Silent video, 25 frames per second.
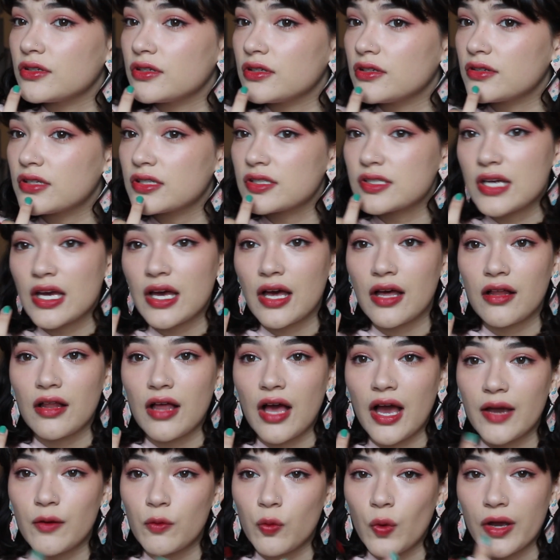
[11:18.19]
you can tell
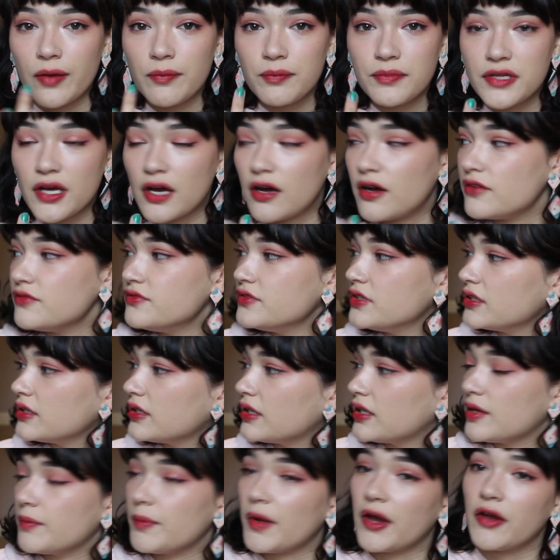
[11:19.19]
I wiped off the
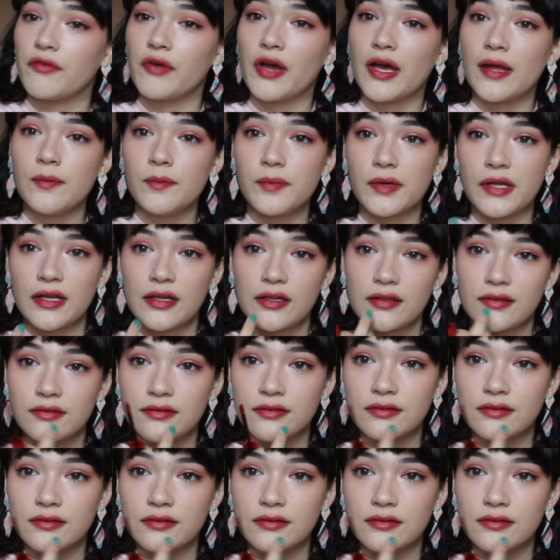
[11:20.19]
Lily by Red, but